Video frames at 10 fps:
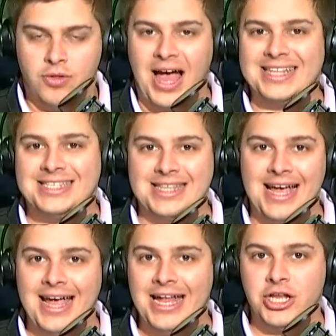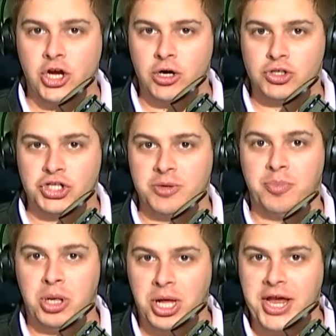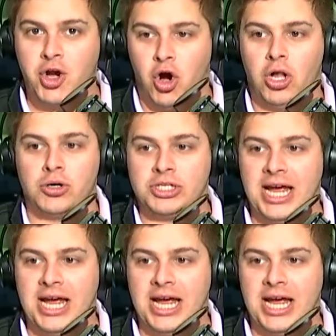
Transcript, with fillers: That's the head coach and the play caller